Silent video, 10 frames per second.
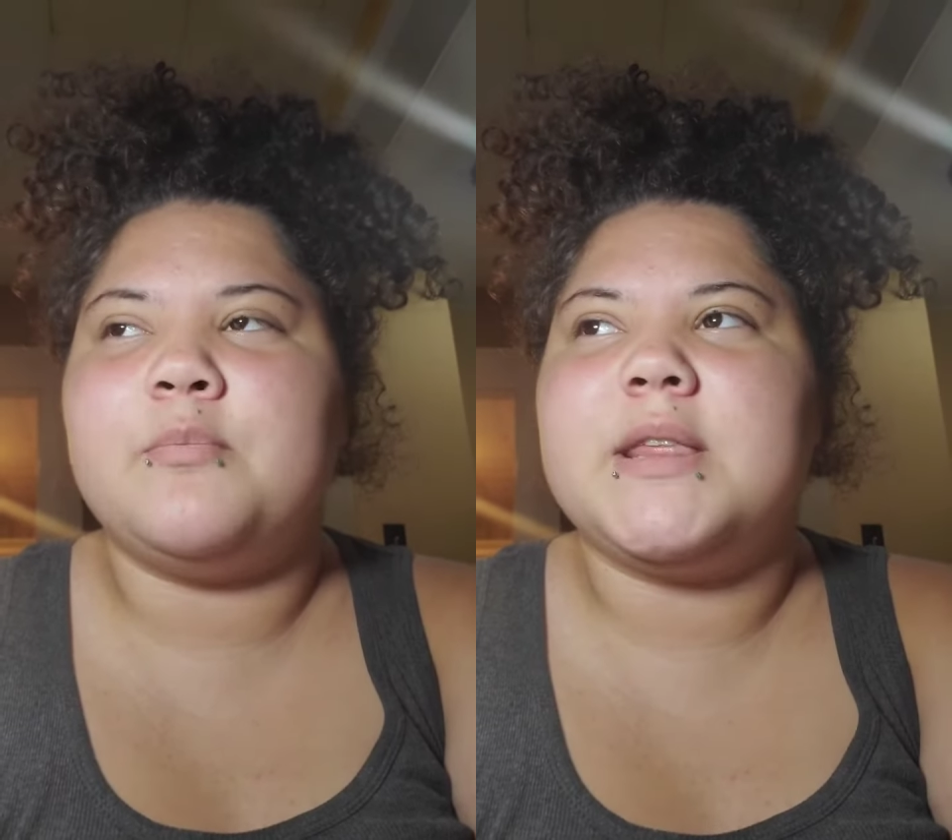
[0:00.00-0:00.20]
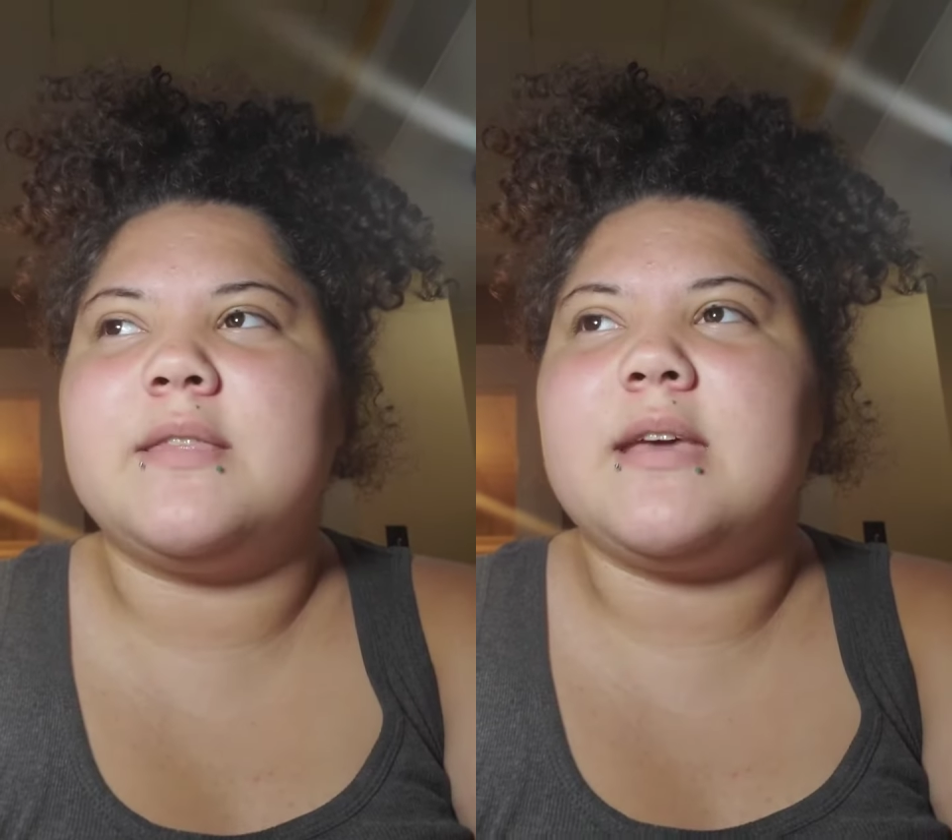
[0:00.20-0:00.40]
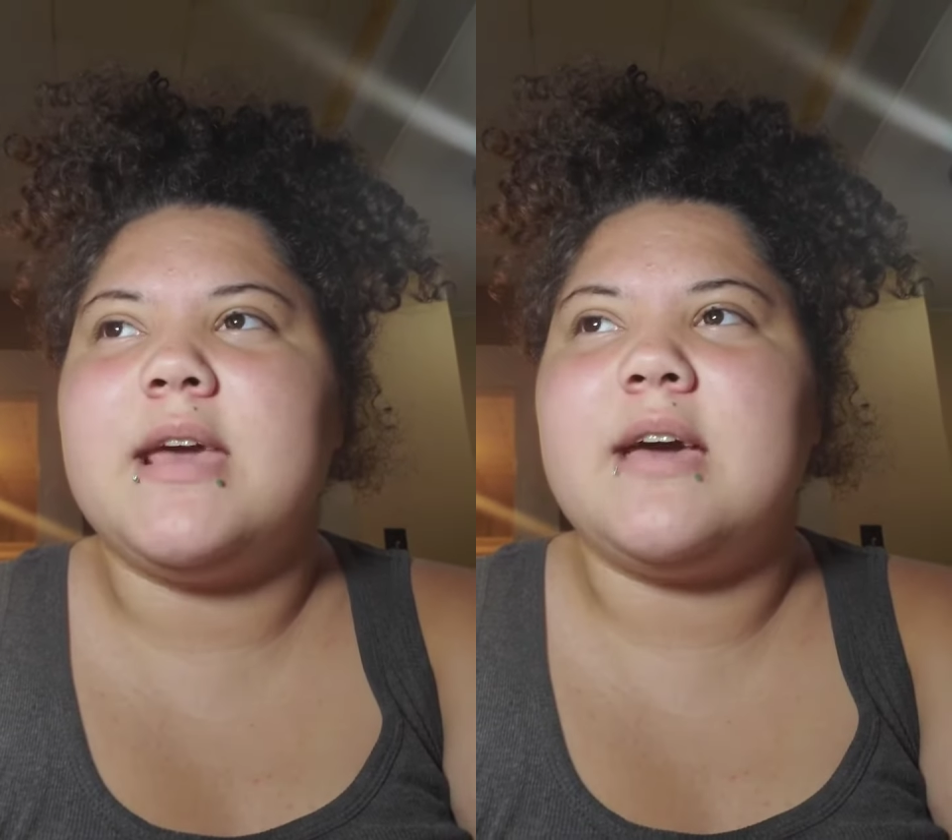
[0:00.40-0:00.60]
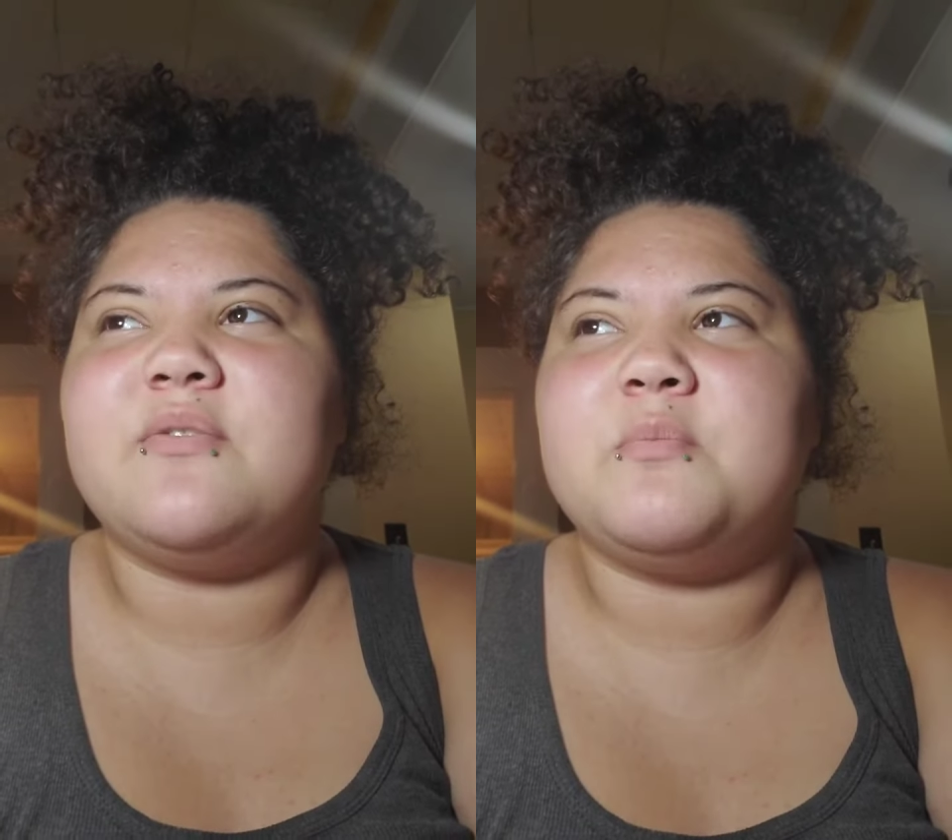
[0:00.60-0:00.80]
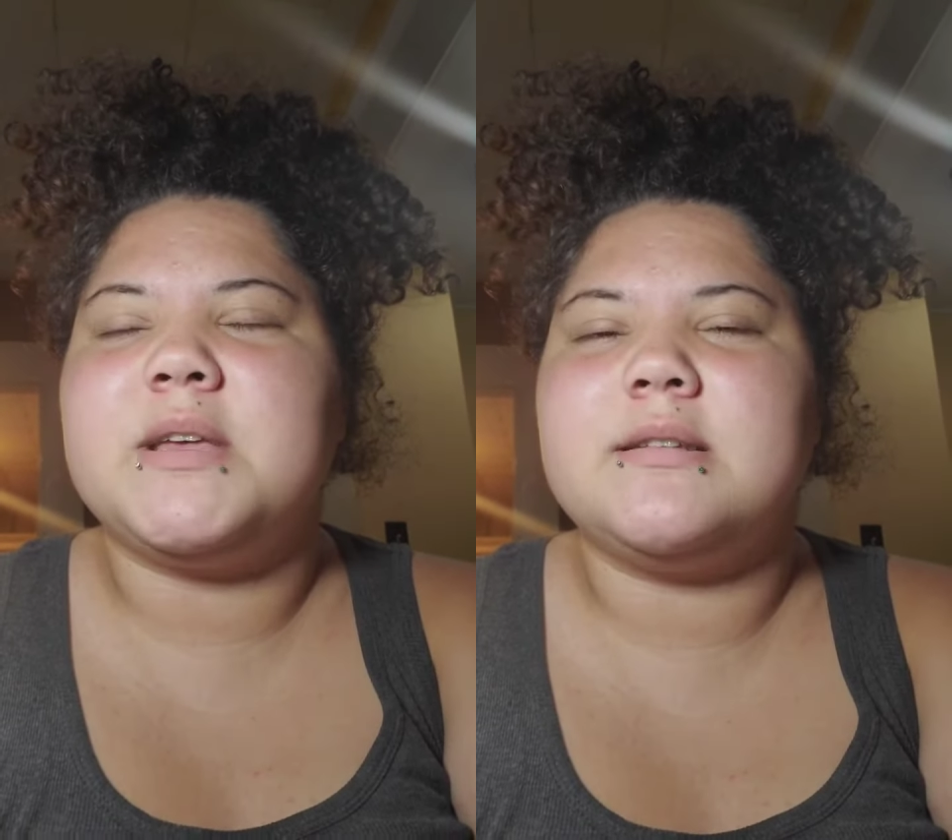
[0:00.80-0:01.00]
but they
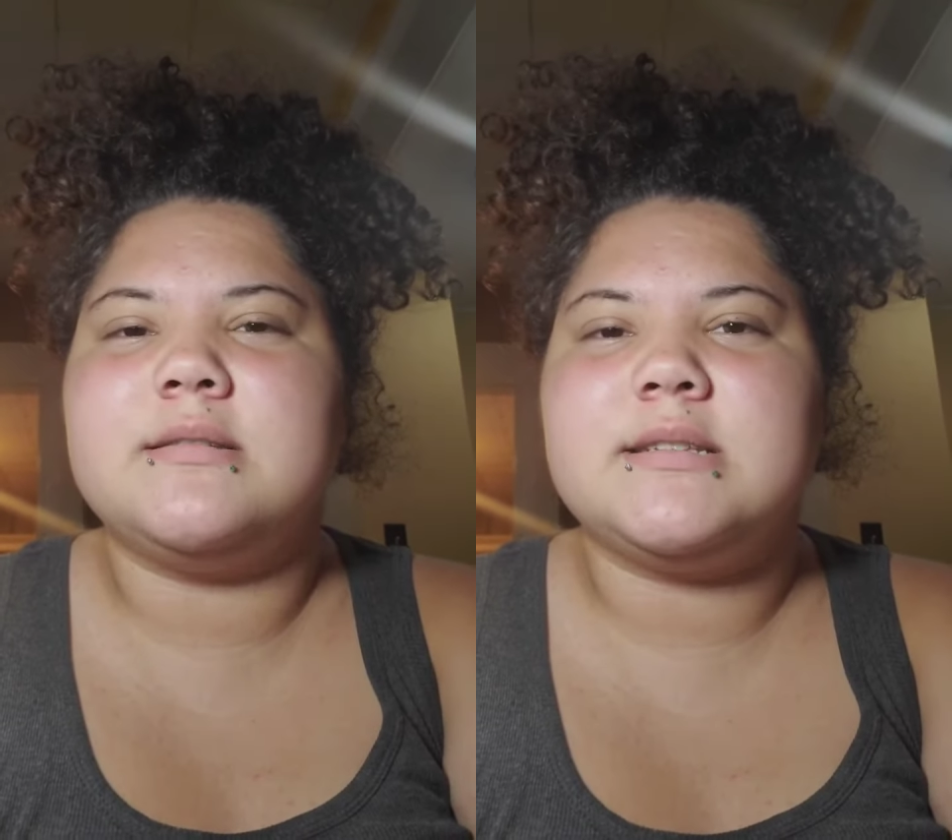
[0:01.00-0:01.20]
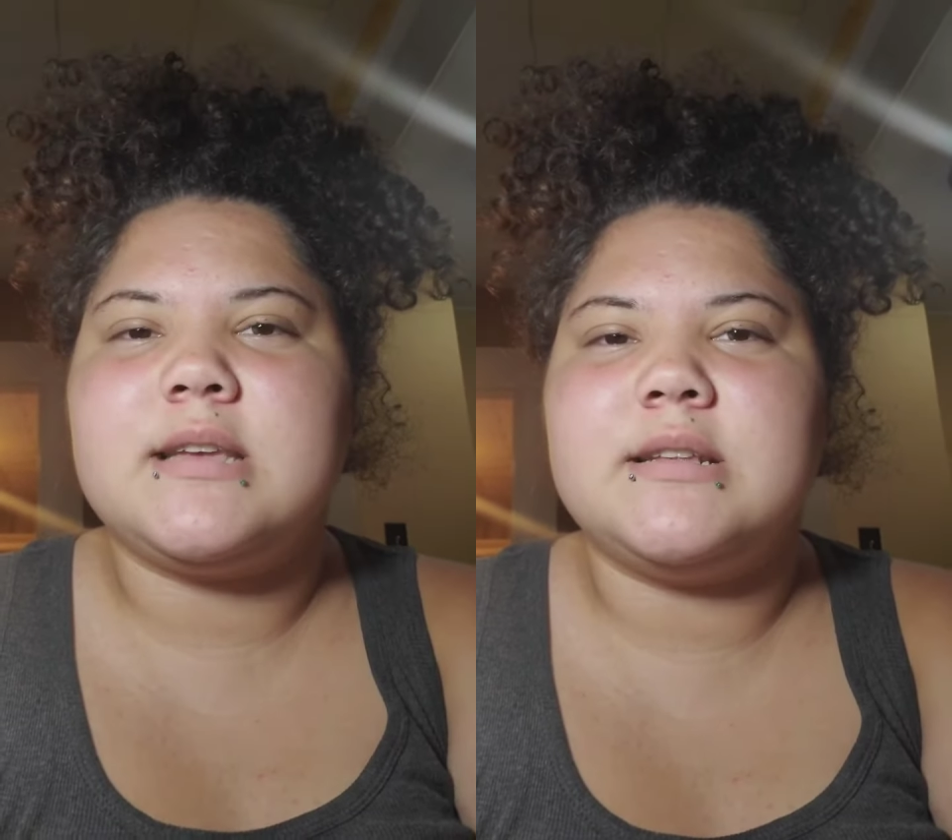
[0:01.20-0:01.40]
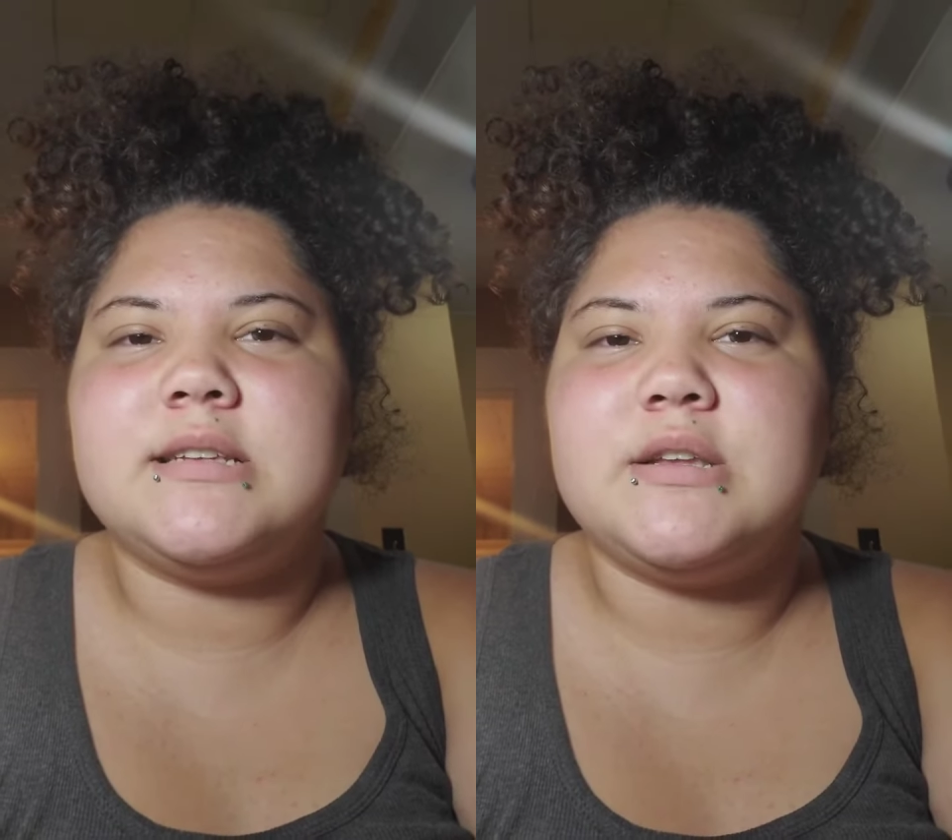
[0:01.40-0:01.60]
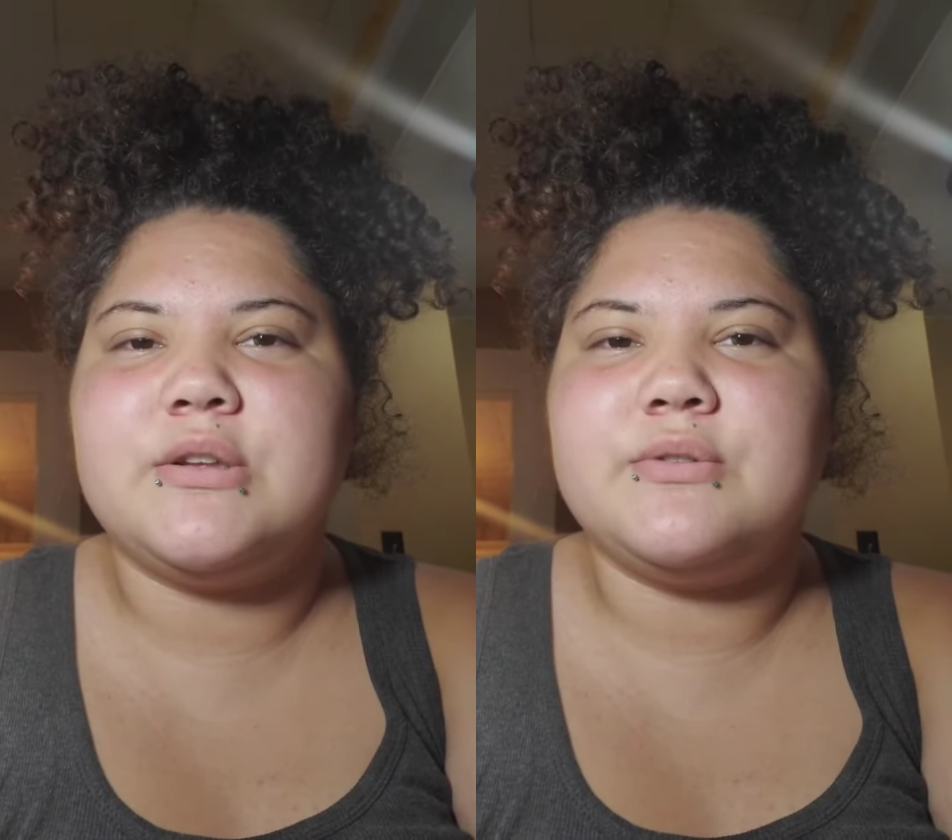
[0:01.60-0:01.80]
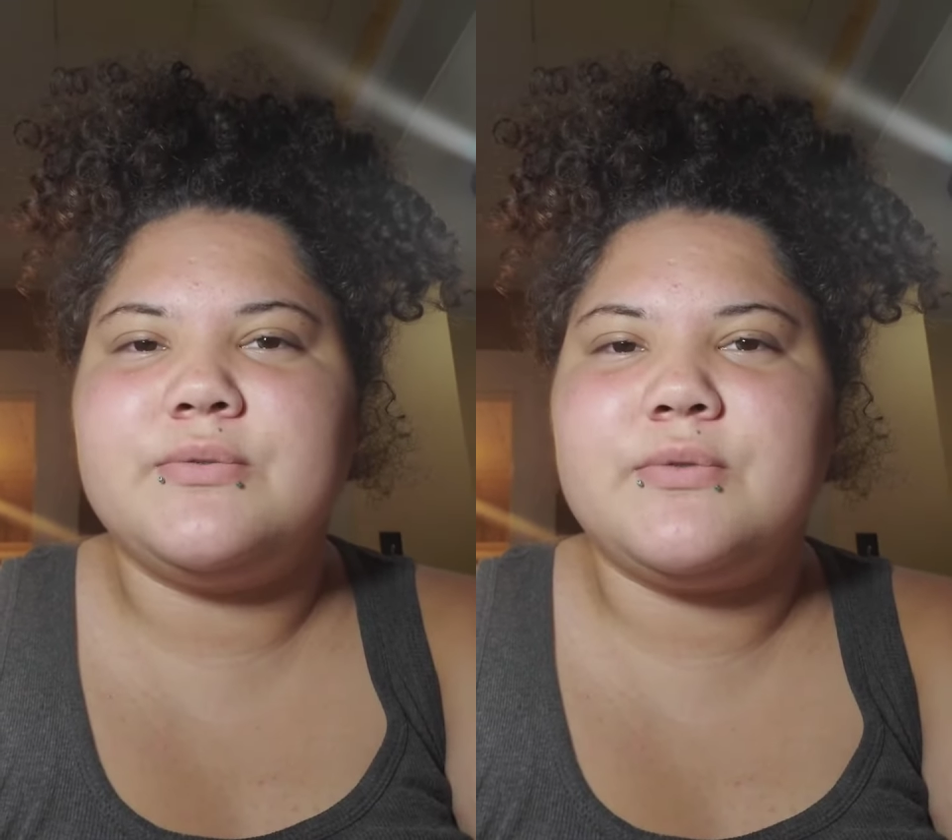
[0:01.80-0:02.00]
have been discontinued